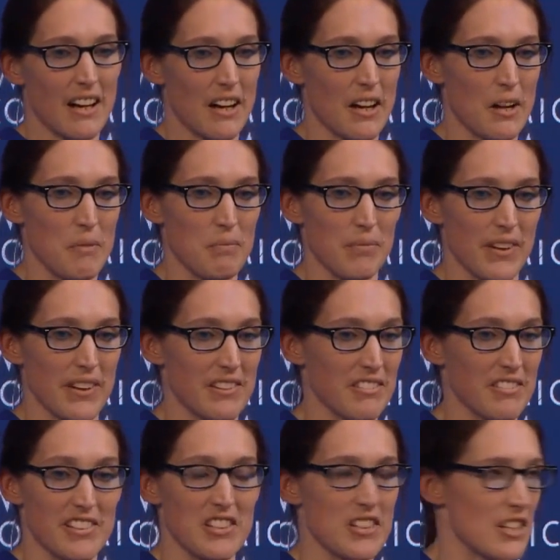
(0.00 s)

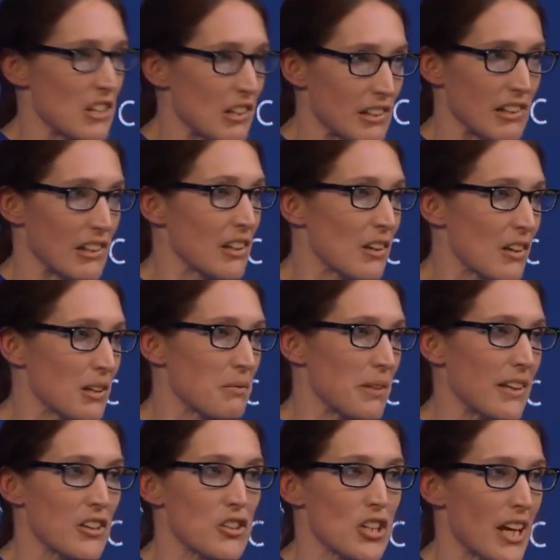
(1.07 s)
the digital
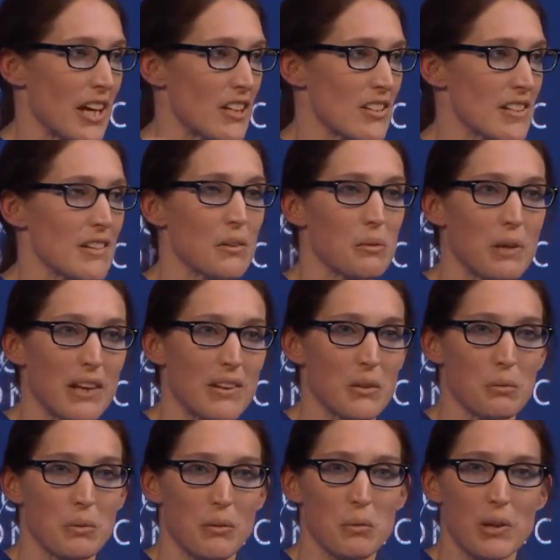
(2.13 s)
economy, the changes in the way
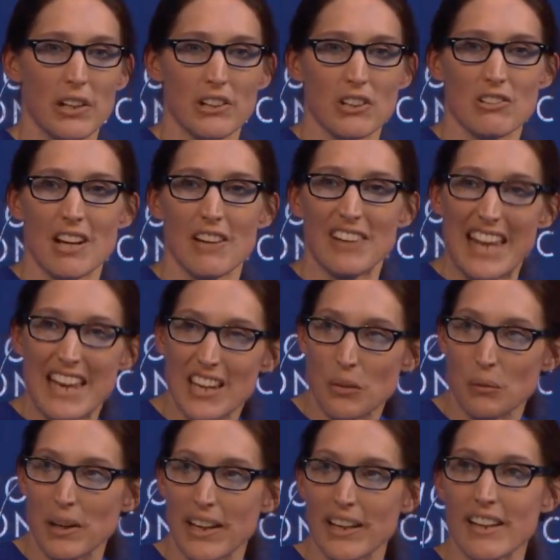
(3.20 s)
that we work and travel
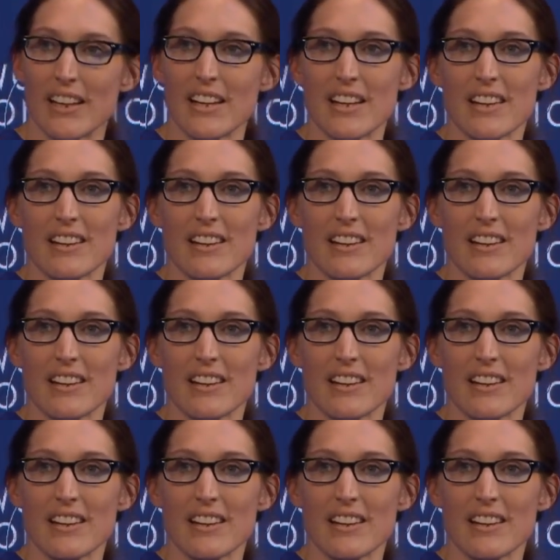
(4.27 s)
anyway,